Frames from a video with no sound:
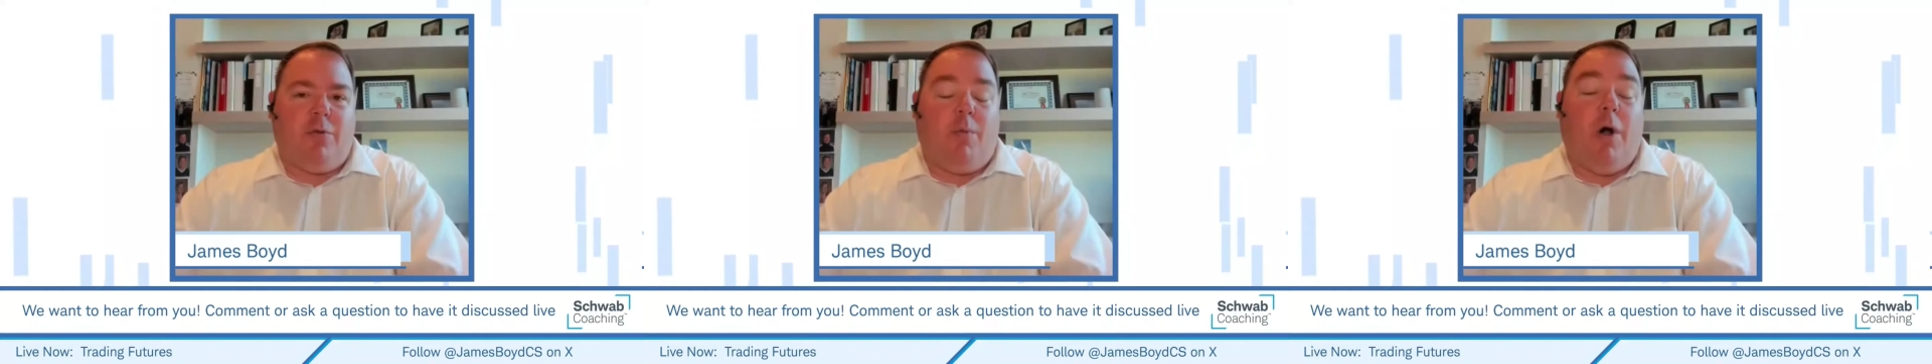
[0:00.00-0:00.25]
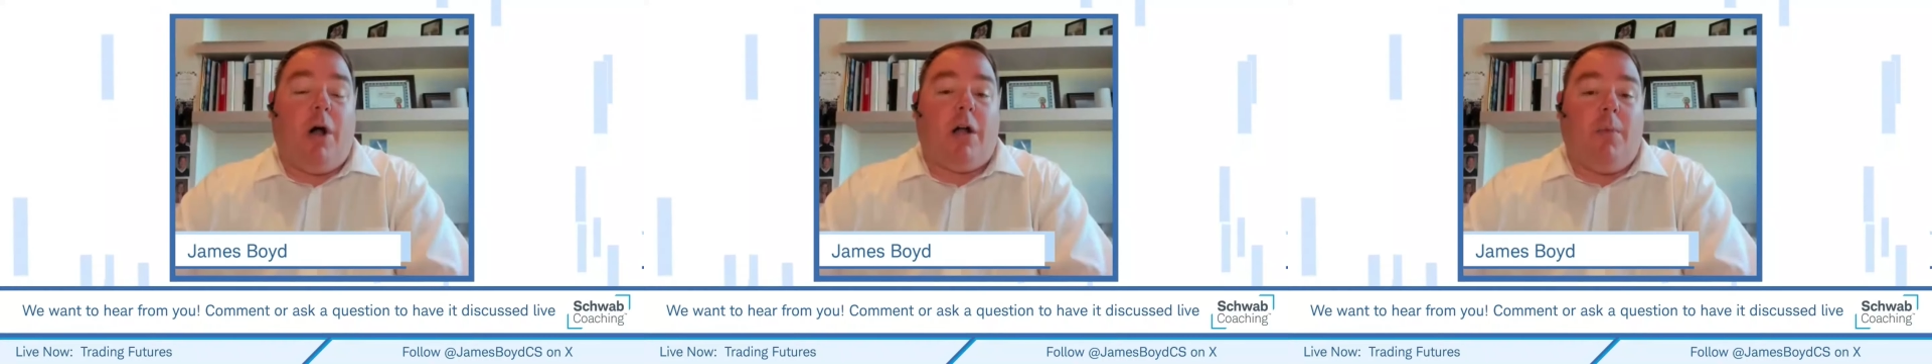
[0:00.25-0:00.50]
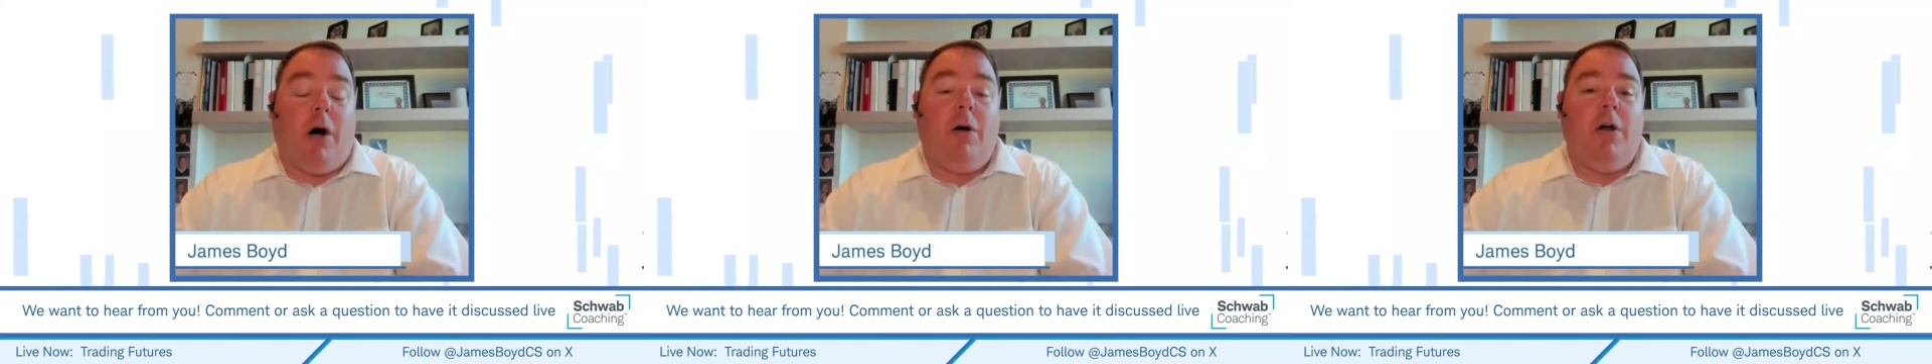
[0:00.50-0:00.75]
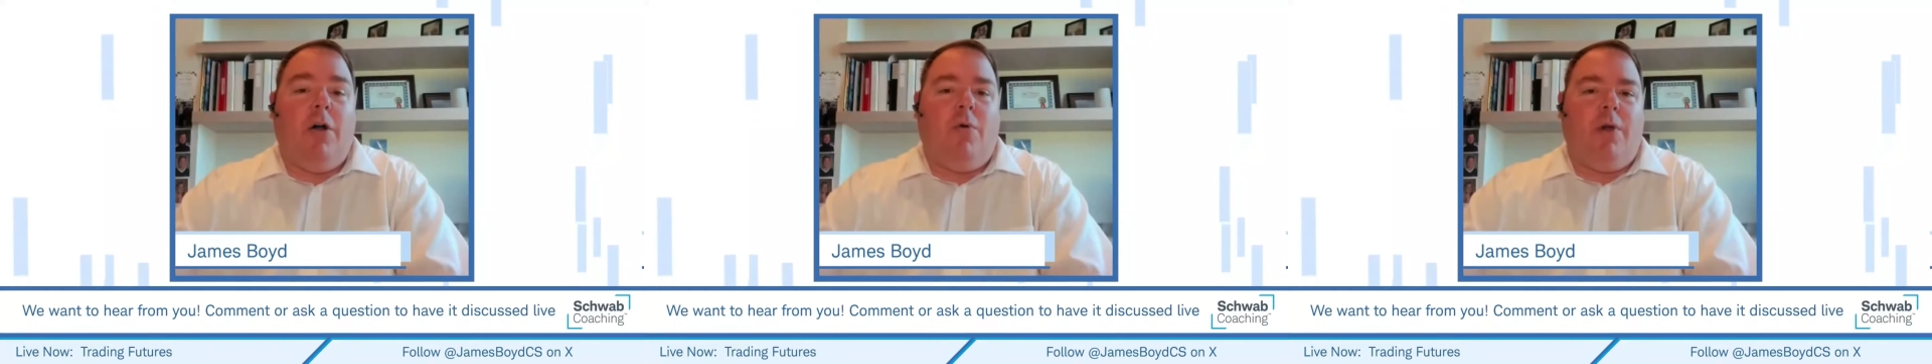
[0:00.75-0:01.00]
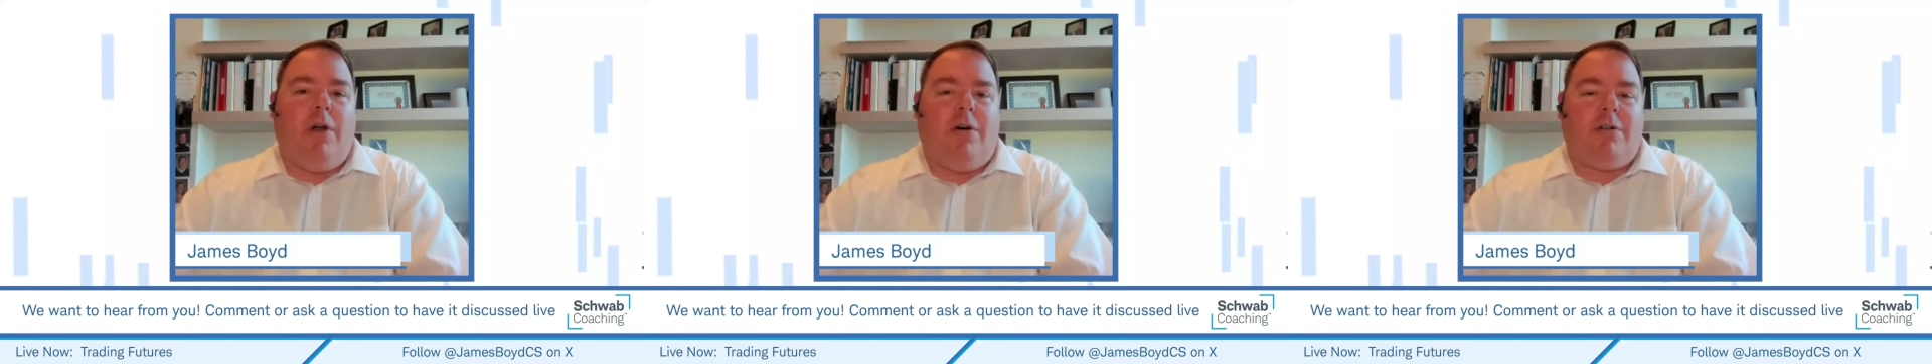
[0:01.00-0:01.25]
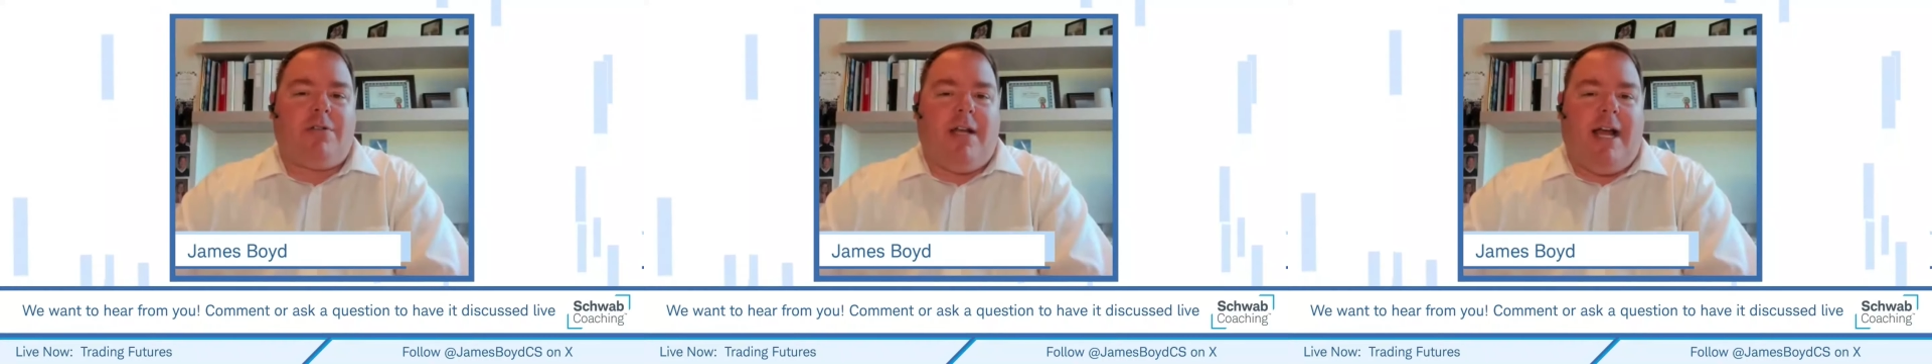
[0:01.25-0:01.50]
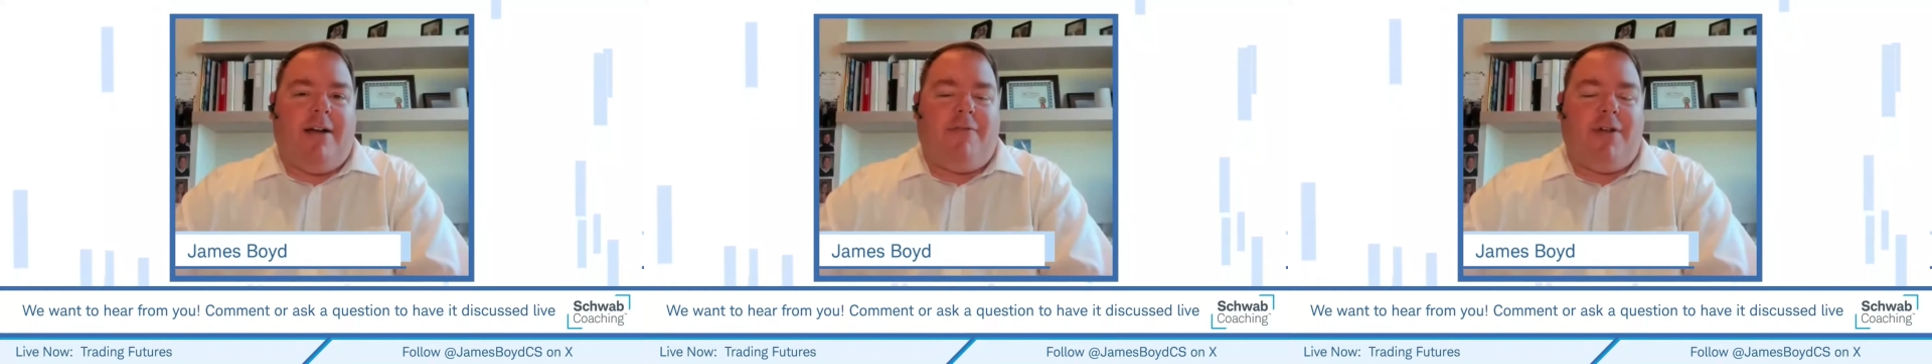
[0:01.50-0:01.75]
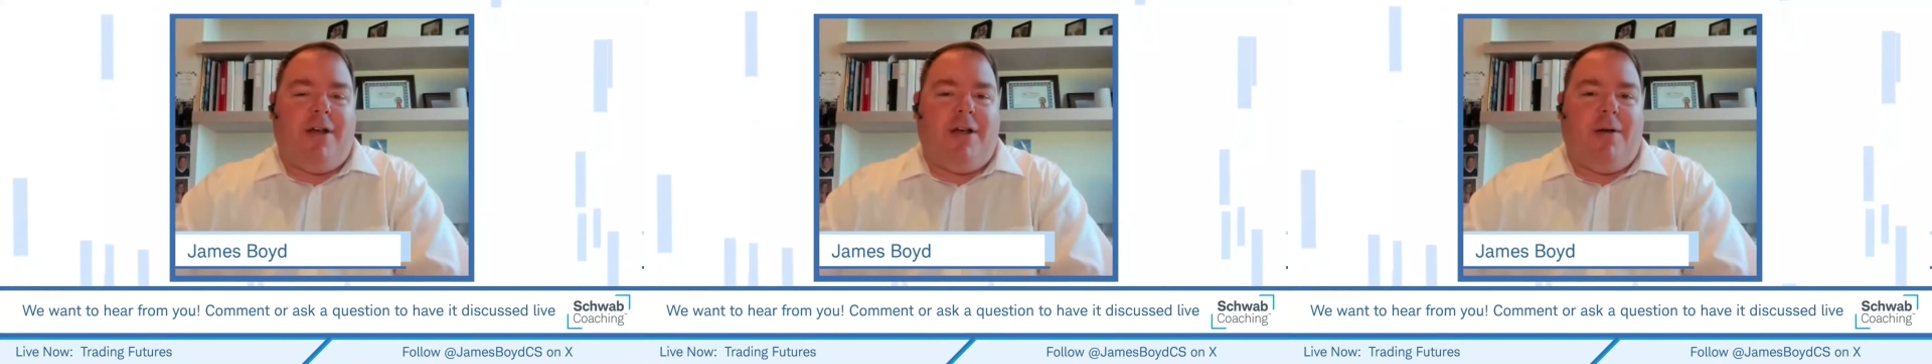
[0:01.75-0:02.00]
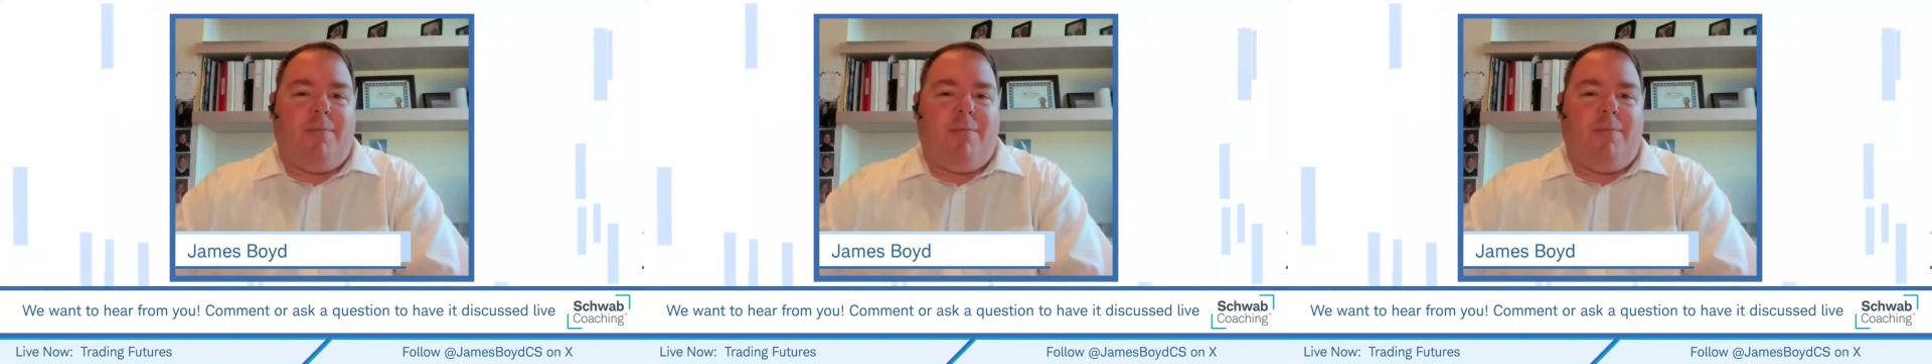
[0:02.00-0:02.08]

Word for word: We welcome all. We also have